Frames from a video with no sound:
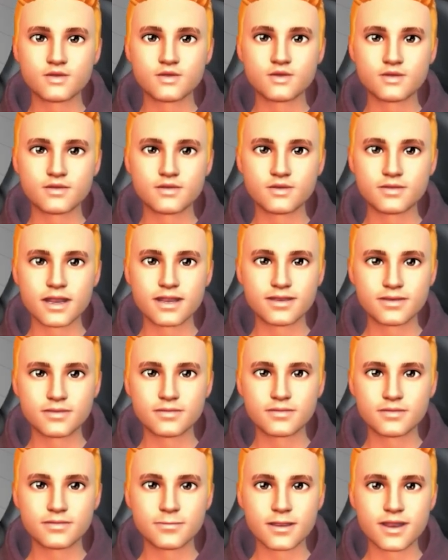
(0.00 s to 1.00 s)
Select
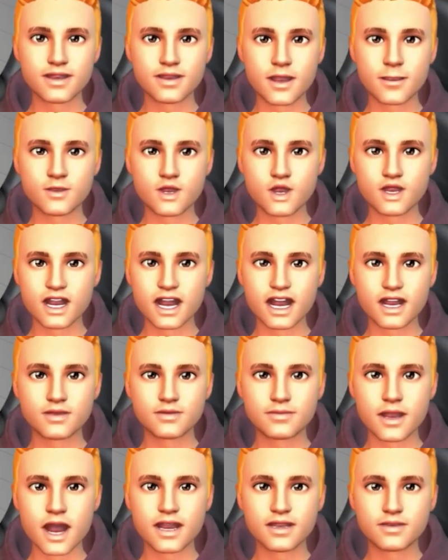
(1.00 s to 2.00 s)
this right and move it little bit
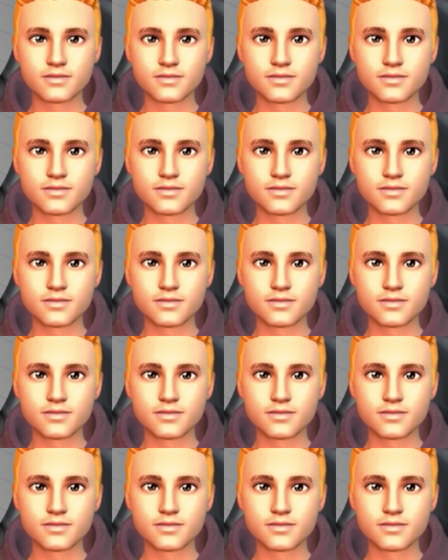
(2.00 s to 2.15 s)
backward.